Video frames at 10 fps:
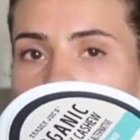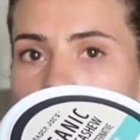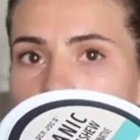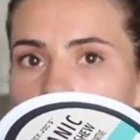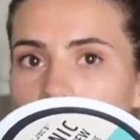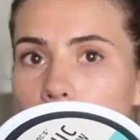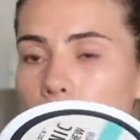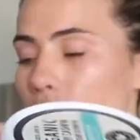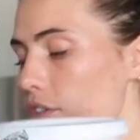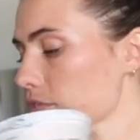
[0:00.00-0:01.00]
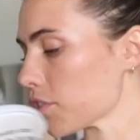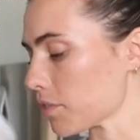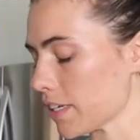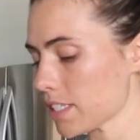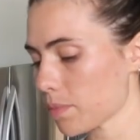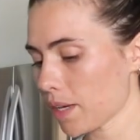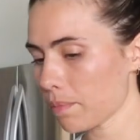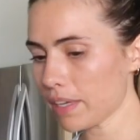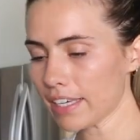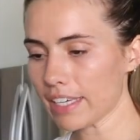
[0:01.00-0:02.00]
cashew yogurt for a recipe
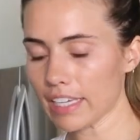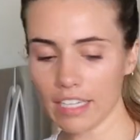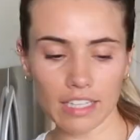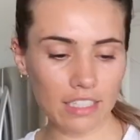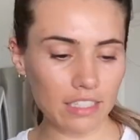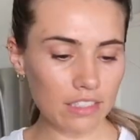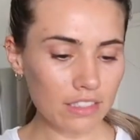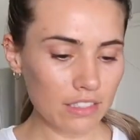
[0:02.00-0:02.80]
I'm making.